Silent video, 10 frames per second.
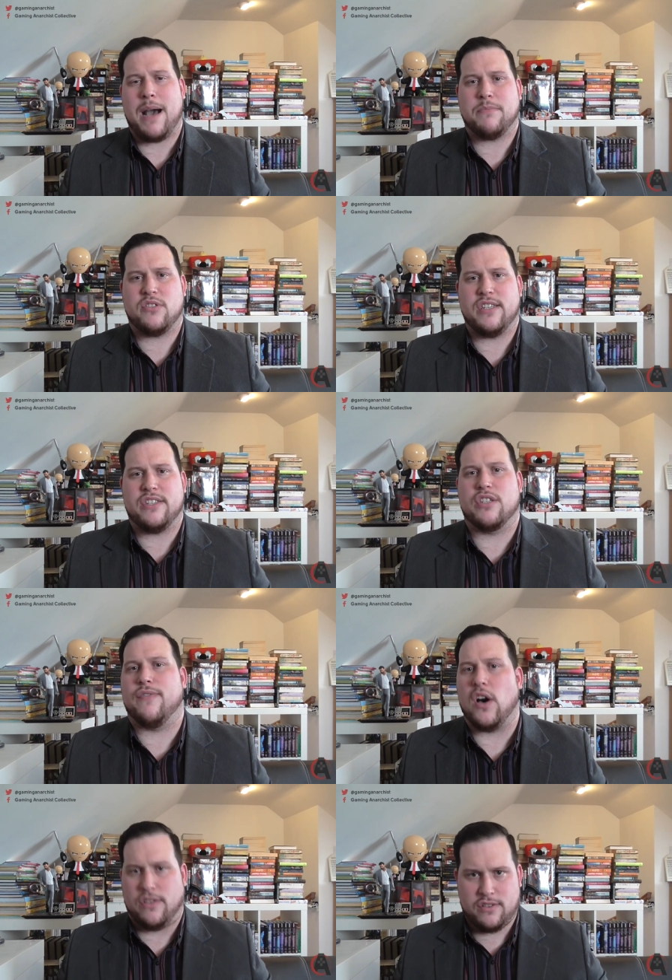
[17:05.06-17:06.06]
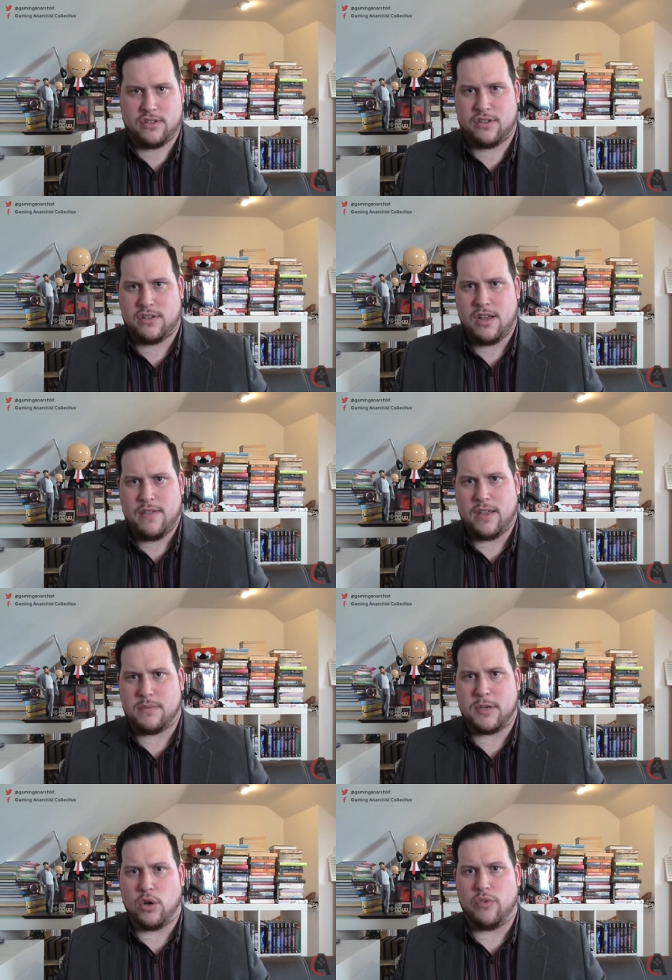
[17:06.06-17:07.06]
perhaps the savants.
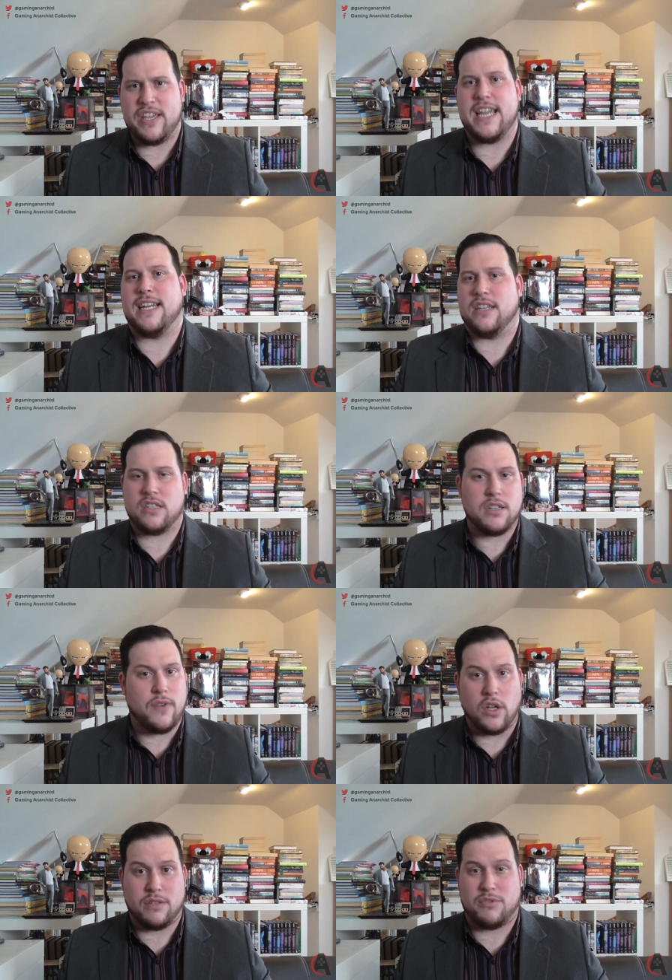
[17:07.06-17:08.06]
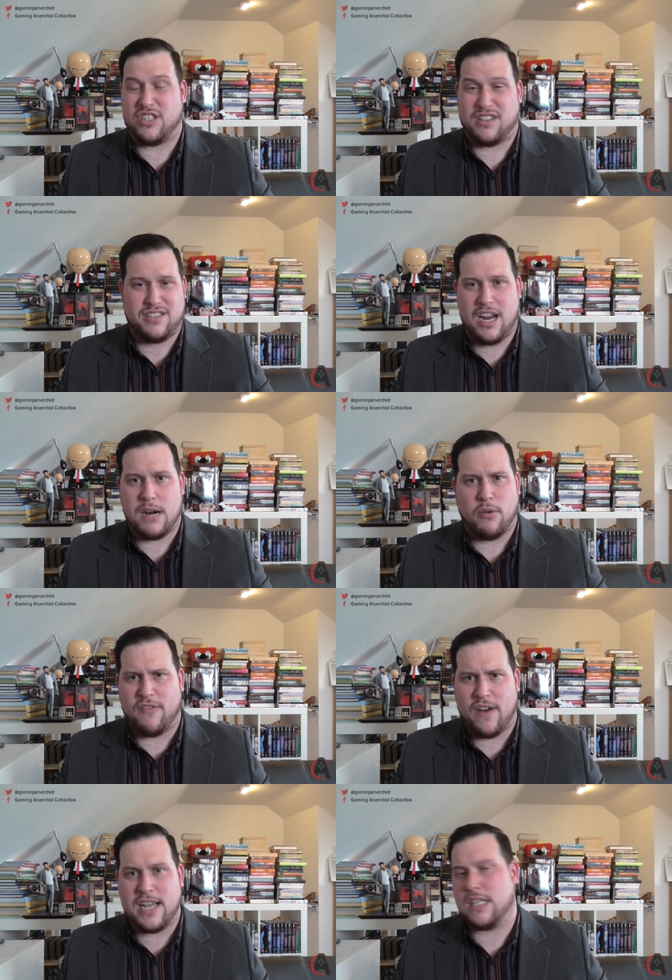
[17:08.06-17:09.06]
They'd be called the idiot savants, which is a terrible
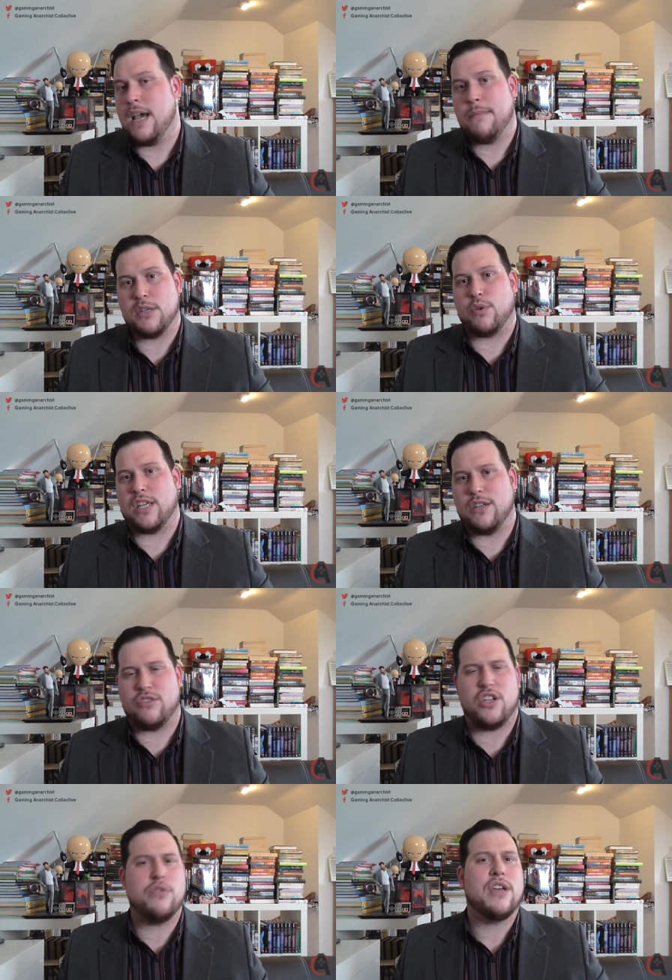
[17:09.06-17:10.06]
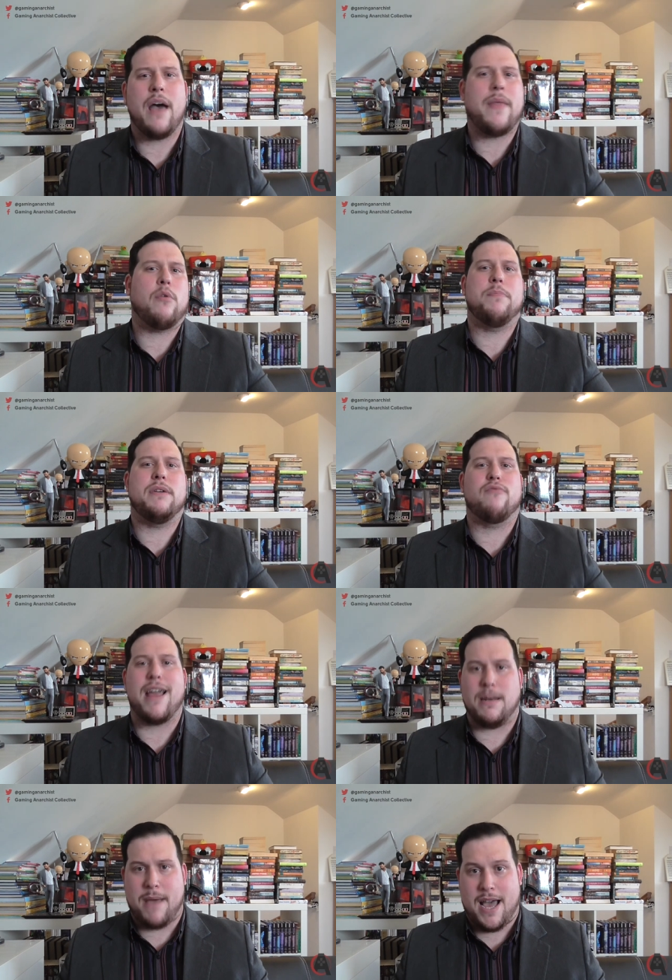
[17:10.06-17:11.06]
phrase, but it's what they used to use, and that would be
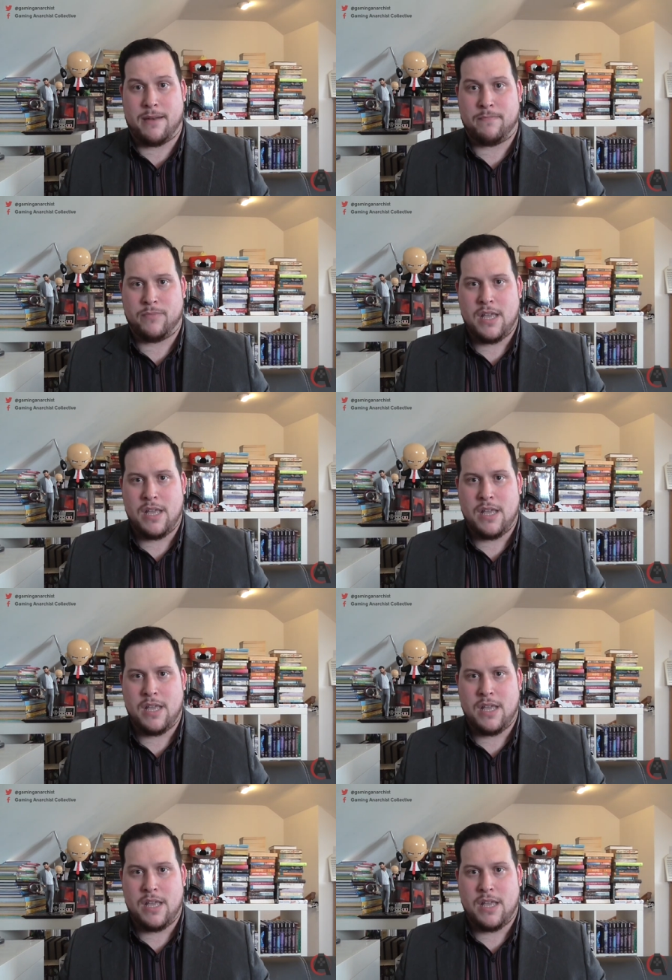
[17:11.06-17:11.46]
Rain Man.